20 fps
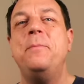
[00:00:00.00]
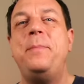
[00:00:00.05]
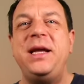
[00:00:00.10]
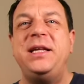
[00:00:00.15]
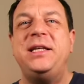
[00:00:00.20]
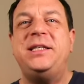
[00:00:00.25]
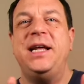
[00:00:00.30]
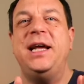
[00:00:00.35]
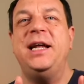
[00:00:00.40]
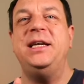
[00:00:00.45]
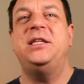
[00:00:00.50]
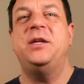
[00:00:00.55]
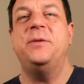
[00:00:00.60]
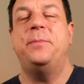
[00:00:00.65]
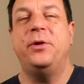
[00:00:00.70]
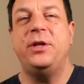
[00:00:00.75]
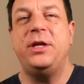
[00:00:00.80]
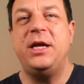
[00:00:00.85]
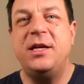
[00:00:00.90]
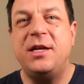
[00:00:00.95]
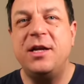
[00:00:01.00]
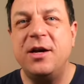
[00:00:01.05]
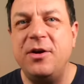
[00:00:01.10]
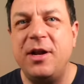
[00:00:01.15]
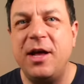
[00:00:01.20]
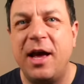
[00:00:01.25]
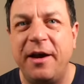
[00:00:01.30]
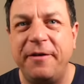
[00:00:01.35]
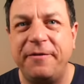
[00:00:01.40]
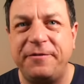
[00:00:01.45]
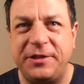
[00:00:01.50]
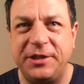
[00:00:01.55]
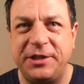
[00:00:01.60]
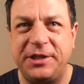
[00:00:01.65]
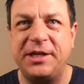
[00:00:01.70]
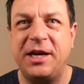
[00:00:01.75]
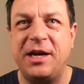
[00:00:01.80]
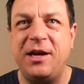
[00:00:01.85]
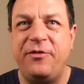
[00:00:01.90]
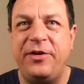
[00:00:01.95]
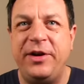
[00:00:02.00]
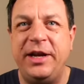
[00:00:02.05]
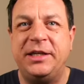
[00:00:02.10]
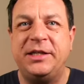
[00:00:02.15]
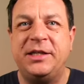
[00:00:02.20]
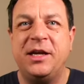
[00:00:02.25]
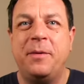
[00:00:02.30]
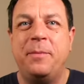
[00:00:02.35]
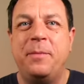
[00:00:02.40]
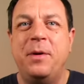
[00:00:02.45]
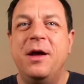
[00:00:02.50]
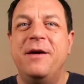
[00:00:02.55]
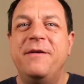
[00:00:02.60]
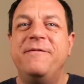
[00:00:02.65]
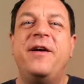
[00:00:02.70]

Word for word: Be sensible. You don't have to sight read some